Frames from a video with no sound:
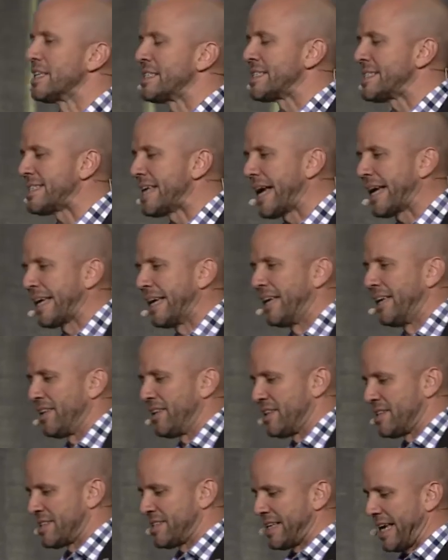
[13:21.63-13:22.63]
second,
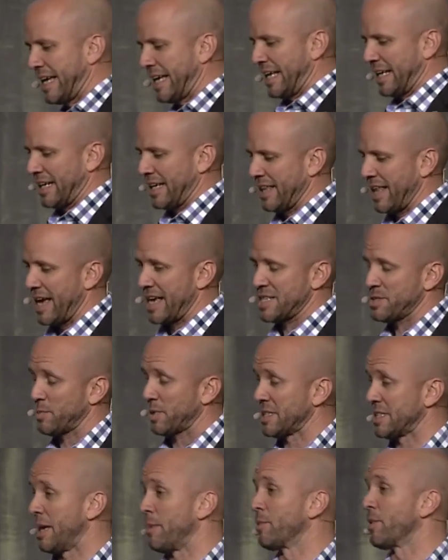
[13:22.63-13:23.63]
the second class
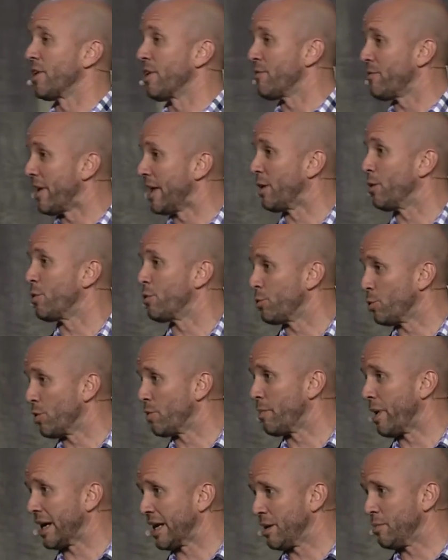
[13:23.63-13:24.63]
because I'm going to follow through with
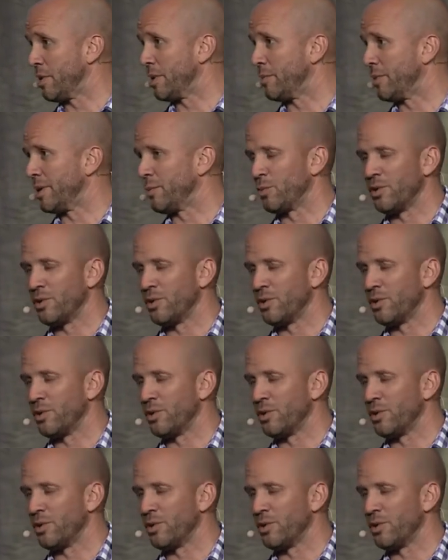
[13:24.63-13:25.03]
my commitment.